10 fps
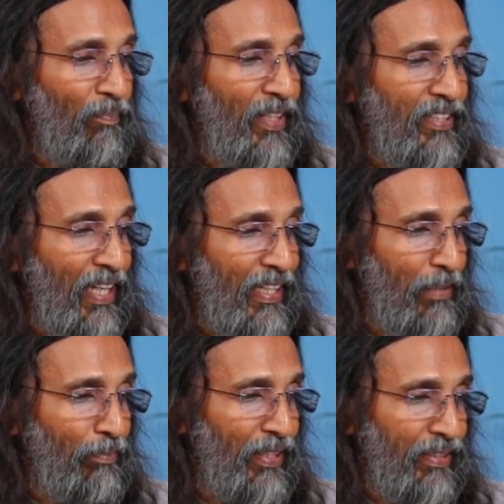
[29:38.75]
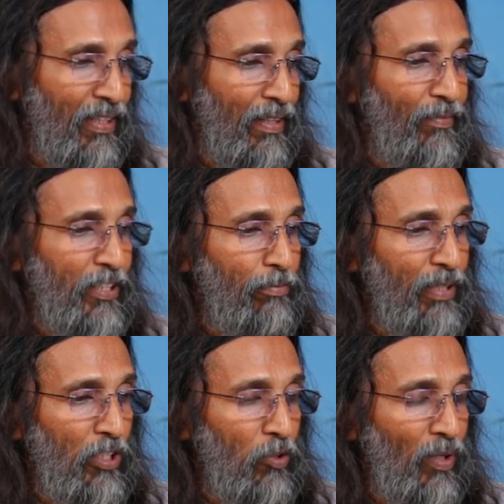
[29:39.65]
the second birth, the
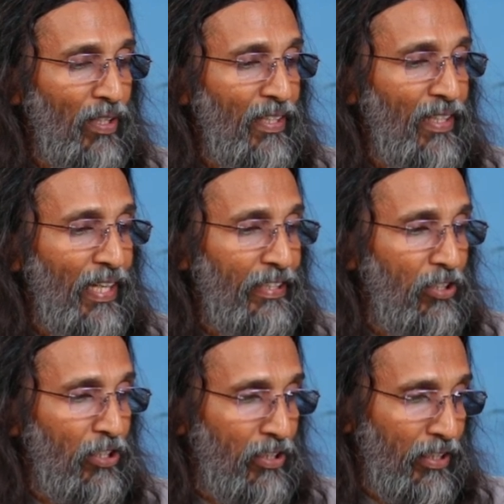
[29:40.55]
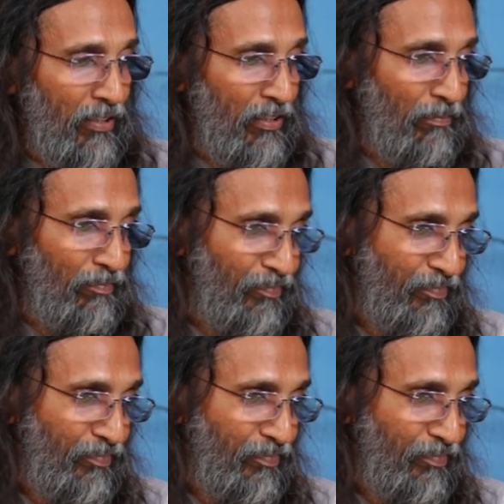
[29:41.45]
spiritual existence.